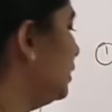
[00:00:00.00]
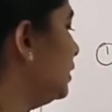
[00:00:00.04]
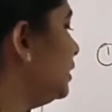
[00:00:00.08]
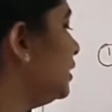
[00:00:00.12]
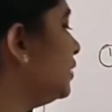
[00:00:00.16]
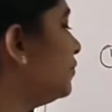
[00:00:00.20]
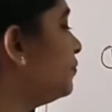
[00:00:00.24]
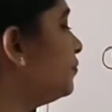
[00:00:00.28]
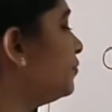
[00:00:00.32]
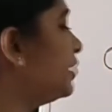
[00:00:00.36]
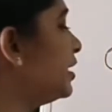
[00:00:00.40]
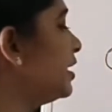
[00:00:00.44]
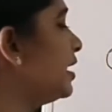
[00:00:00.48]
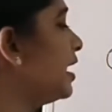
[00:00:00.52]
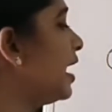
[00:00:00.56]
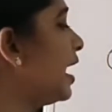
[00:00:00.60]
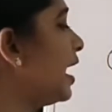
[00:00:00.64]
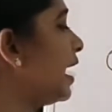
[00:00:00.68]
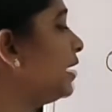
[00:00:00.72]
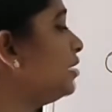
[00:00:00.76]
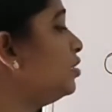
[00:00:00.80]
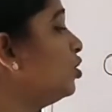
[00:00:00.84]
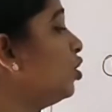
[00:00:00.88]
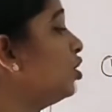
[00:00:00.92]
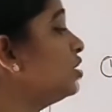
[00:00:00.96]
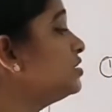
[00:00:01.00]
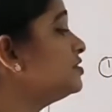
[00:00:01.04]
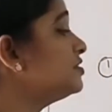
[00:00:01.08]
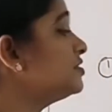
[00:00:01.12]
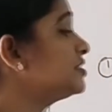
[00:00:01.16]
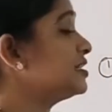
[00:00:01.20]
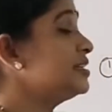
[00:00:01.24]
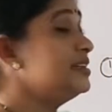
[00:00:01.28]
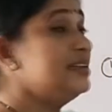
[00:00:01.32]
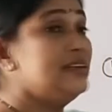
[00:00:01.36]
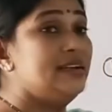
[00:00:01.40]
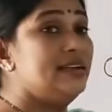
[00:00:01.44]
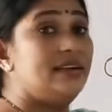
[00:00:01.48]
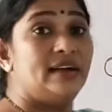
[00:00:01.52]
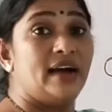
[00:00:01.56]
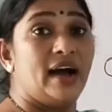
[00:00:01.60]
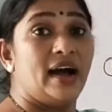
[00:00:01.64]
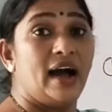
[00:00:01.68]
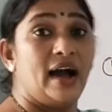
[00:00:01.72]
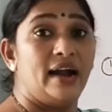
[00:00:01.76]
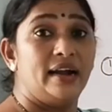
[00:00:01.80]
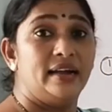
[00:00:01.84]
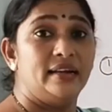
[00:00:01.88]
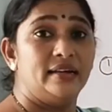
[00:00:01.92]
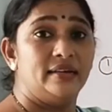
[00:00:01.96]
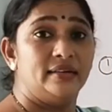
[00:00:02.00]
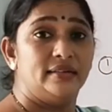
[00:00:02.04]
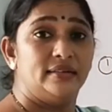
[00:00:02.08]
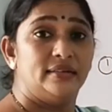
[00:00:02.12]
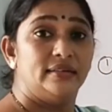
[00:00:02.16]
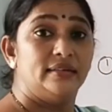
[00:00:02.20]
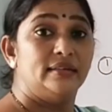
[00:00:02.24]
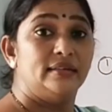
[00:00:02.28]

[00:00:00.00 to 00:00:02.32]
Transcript: If he had not studied hard,